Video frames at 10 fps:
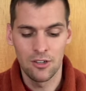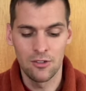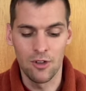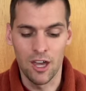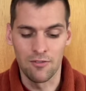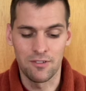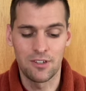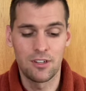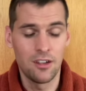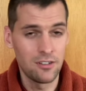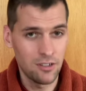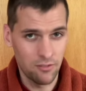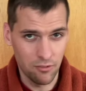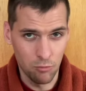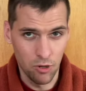you have tons
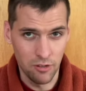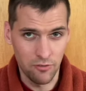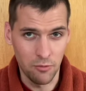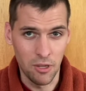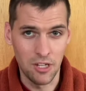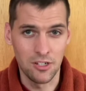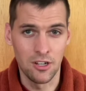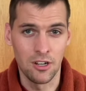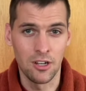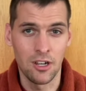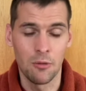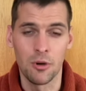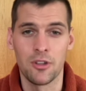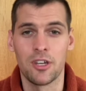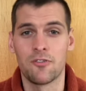of more information
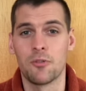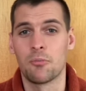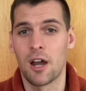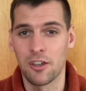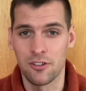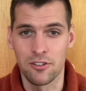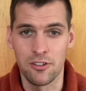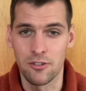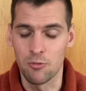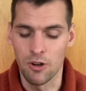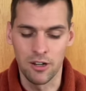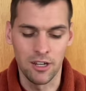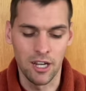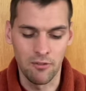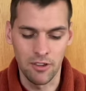about the different prizes each won
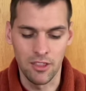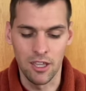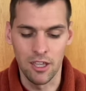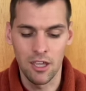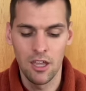and everything,